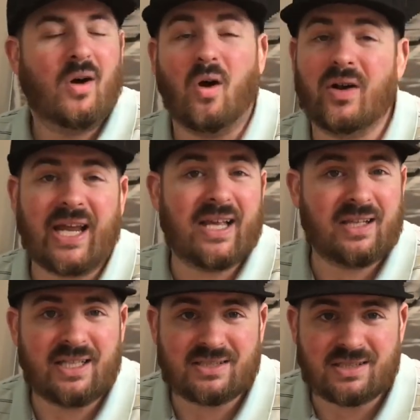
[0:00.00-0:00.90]
on
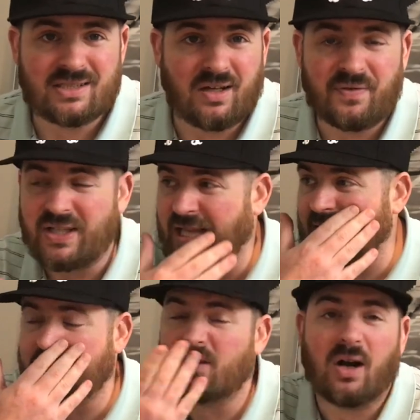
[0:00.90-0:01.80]
aliens and stuff like
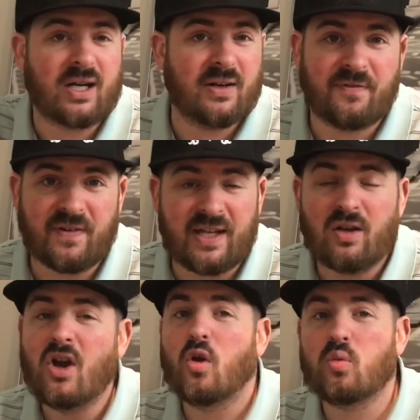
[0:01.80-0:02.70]
that. It's not going to fit.